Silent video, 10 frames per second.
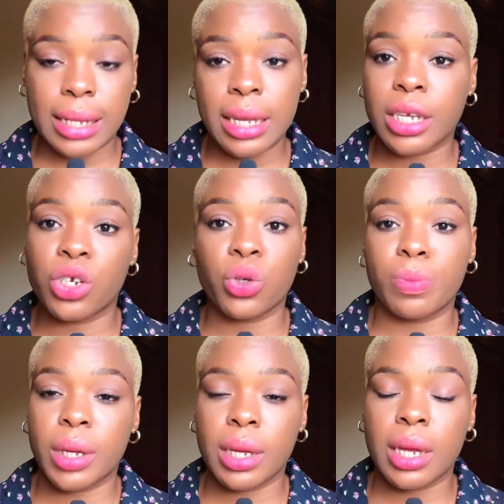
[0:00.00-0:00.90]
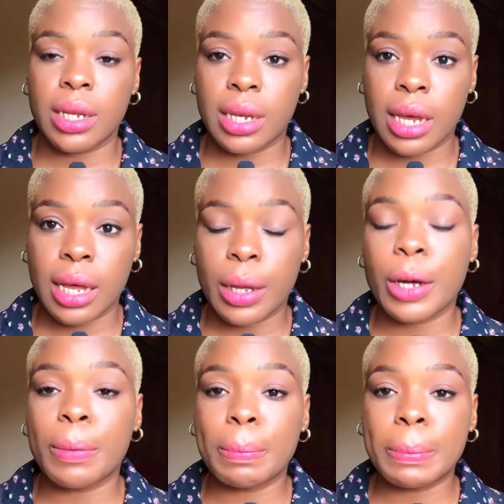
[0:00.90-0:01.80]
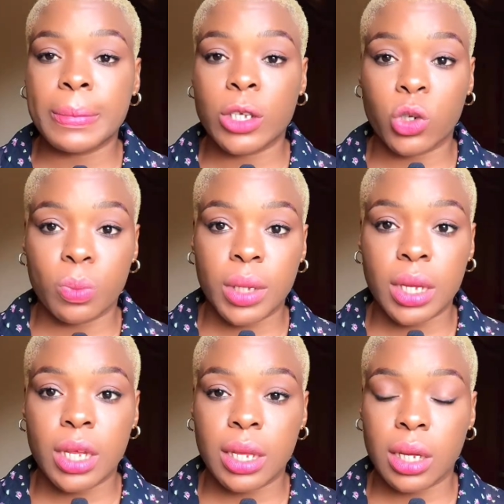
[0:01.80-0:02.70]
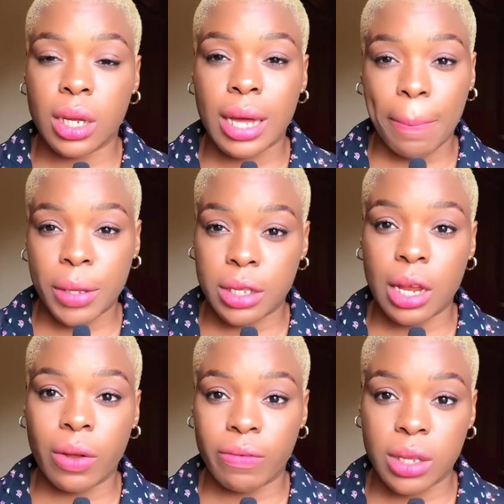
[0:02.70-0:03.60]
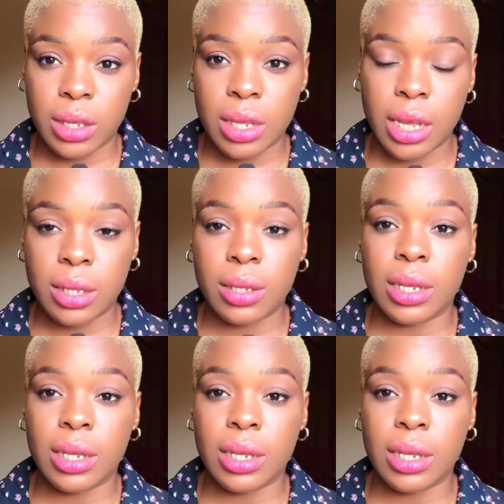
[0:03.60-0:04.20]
I think it should be in the capital of the state.